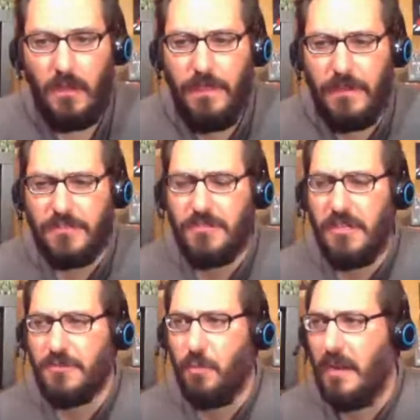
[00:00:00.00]

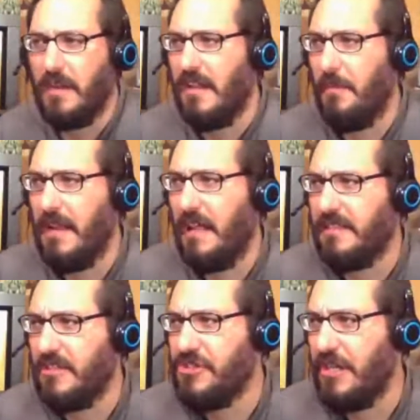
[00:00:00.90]
There's one coming
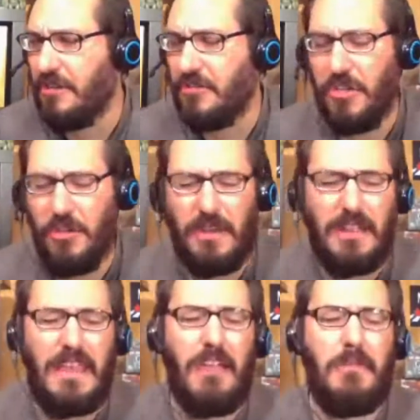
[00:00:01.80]
out this year too, and
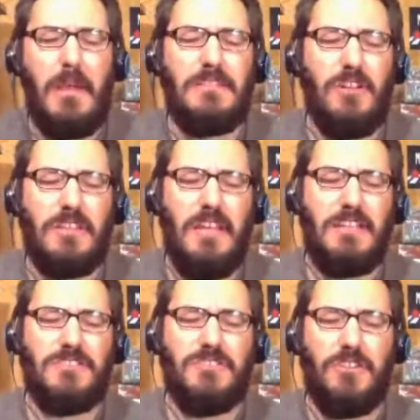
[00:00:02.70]
I can't remember. It's on
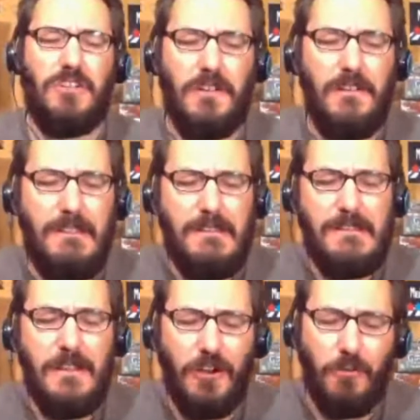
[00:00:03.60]
Kickstarter,
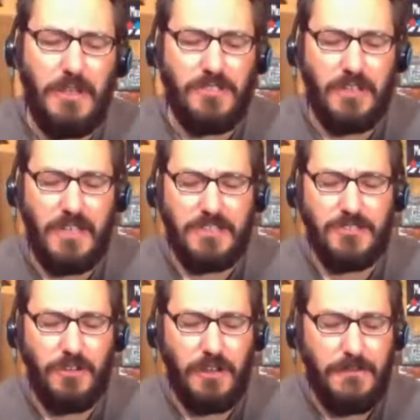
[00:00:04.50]
or it was on
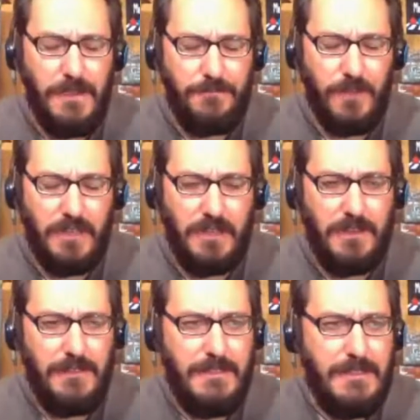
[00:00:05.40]
Kickstarter. It
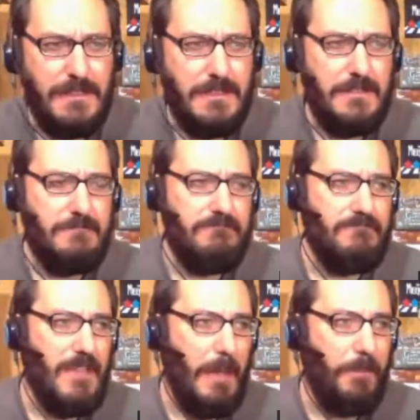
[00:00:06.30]
funded.
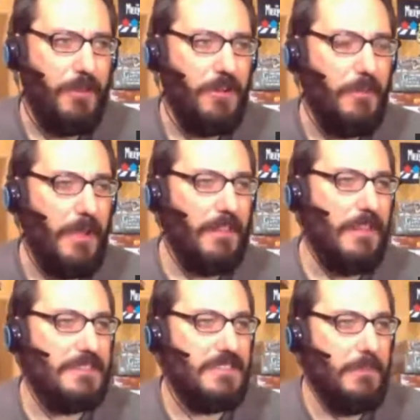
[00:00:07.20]
I put it on my
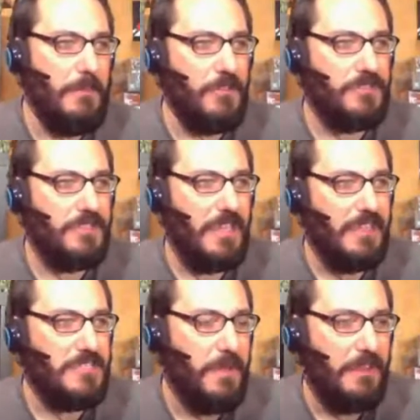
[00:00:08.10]
list of my most
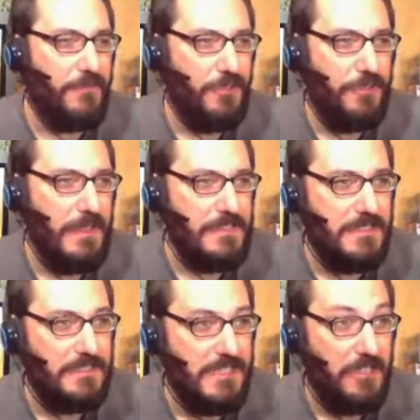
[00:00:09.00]
anticipated for
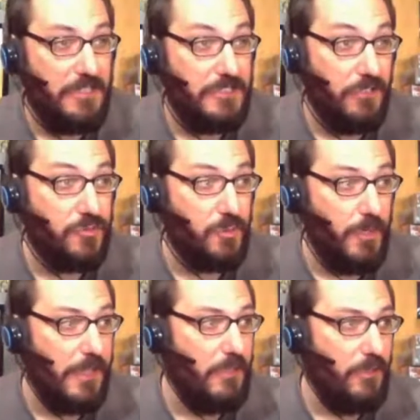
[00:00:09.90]
2016 because it looks
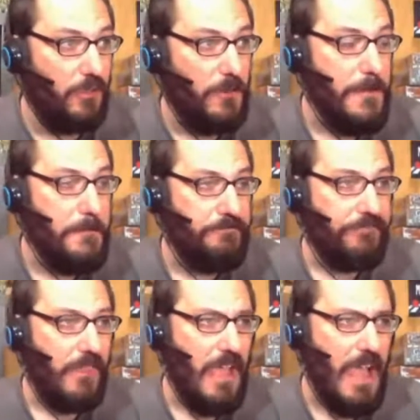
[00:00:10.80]
really cool.
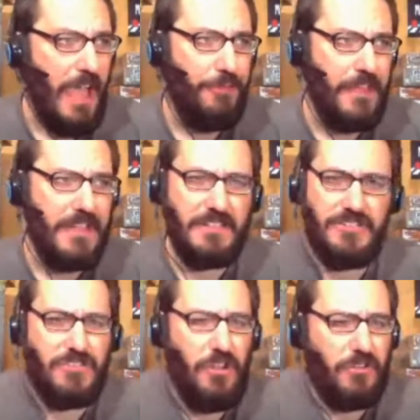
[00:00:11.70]
I think it's
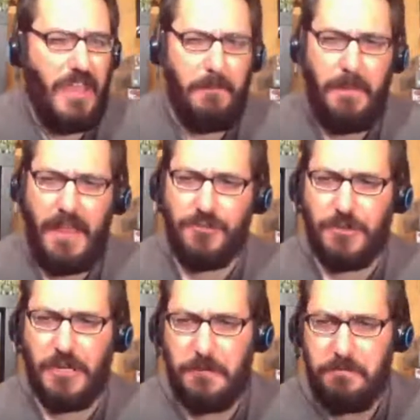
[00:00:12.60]
just called Campaign
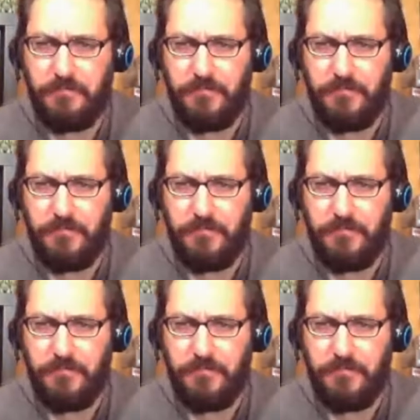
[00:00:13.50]
Trail,